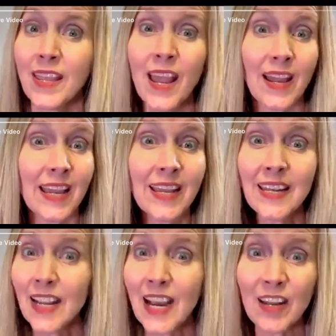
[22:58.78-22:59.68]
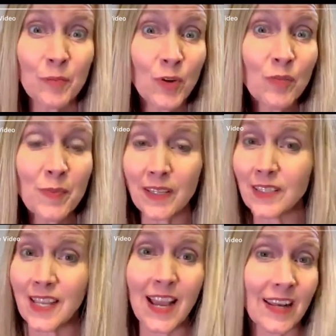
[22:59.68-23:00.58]
any kind of movement
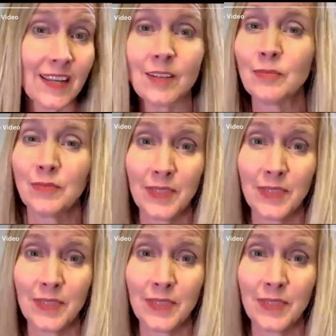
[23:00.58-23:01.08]
added. Yeah.